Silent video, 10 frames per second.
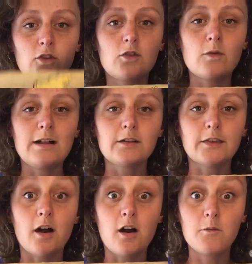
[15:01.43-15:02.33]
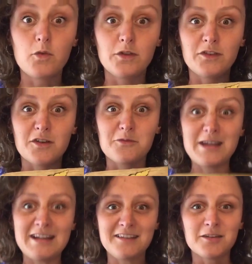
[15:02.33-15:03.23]
whelks aren't ones that we
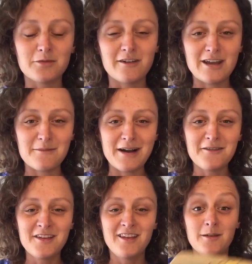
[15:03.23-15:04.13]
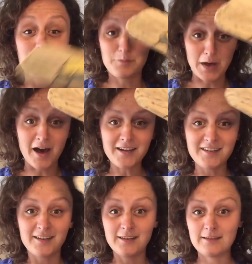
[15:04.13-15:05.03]
need to worry about,
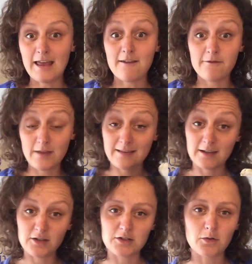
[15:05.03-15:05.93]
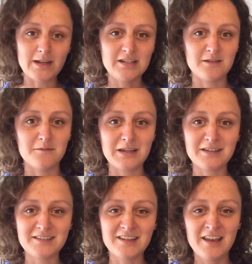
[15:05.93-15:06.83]
but it's a good question
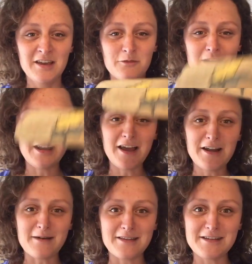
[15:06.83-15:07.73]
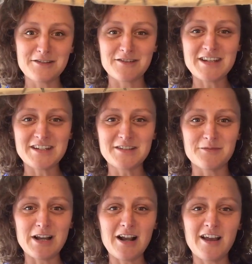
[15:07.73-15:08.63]
because we learn about these creatures and
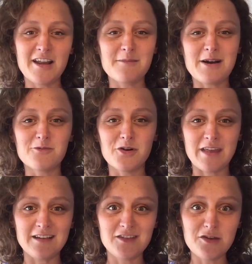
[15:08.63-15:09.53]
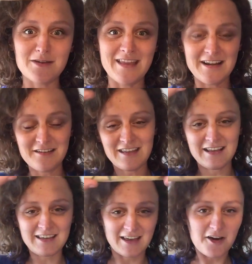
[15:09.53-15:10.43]
we learn about what they do, and then you
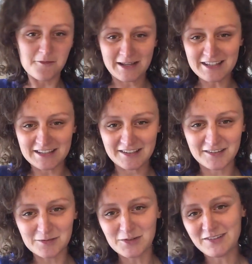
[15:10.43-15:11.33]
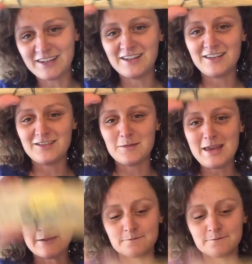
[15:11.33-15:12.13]
think, oh my goodness, what's it going to do to me?